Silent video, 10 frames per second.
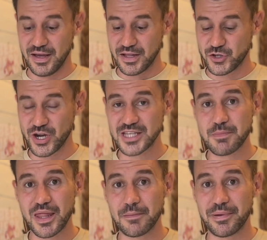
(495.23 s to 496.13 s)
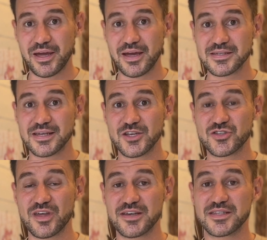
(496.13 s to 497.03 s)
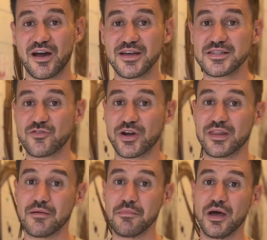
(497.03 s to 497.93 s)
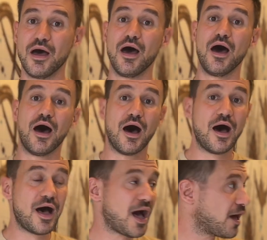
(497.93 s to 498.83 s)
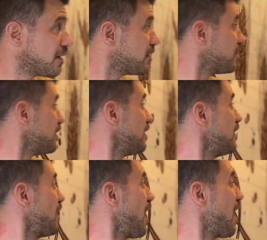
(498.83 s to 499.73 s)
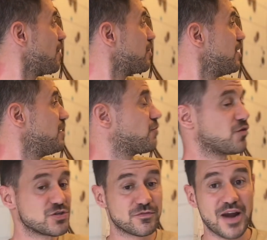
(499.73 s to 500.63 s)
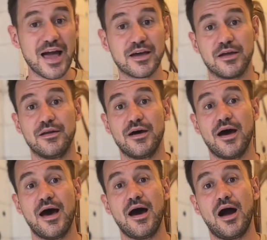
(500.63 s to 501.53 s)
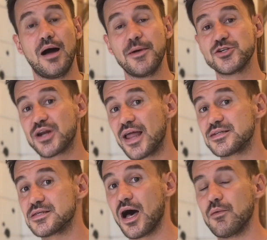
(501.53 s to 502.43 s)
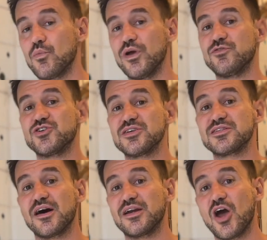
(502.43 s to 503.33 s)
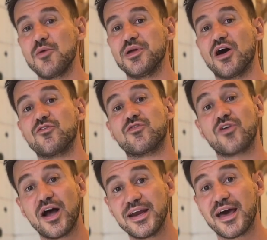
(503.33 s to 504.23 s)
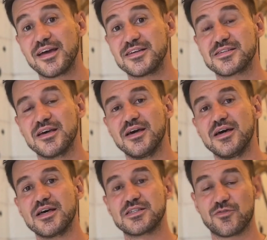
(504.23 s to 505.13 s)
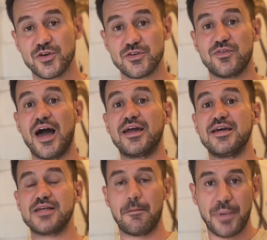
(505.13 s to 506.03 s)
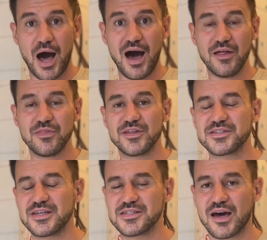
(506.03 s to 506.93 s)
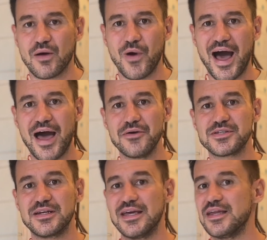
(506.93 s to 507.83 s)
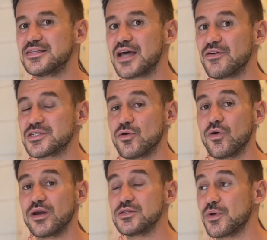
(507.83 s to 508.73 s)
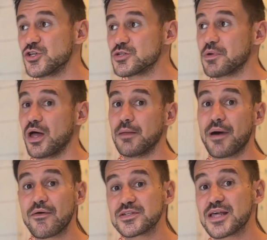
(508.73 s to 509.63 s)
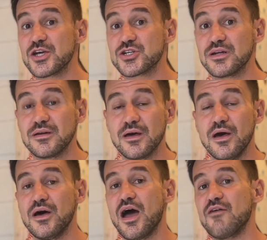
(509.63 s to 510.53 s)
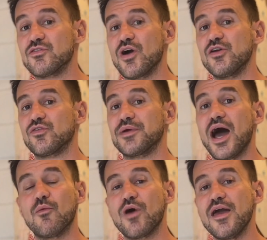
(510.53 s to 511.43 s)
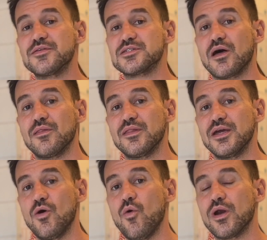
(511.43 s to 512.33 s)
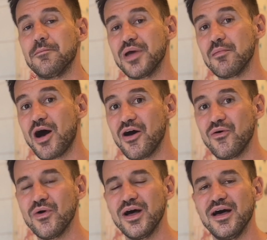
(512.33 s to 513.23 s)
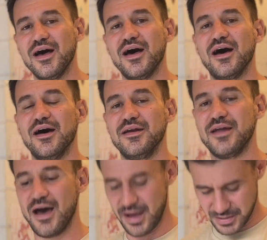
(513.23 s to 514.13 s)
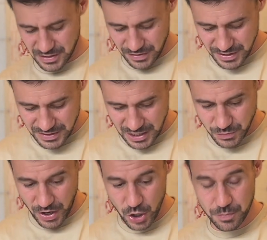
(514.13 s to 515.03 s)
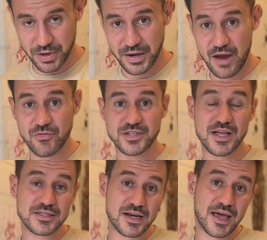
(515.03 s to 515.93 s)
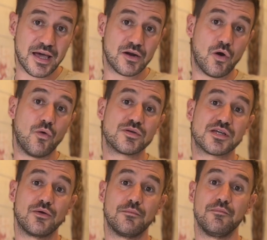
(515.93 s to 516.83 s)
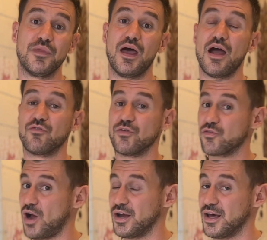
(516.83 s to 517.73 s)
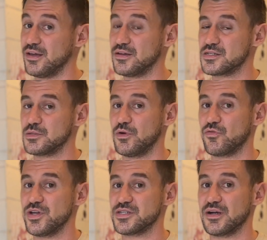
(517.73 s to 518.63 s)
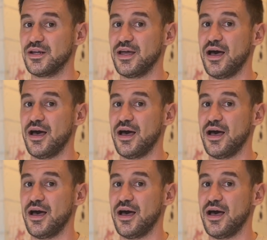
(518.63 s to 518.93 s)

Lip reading: chat about the beers each Thursday night as they drink them. And here at the Fridge and Flagon, I mentioned last time, we've just started opening on Fridays. So the Fridge and Flagon is our bar that's inside our warehouse in Eden Terrace in Auckland. We're just behind the power station, over the road from Galbraith's on the Auckland Beer Mile. And so these days we're open every Saturday and also every Friday. So we've recently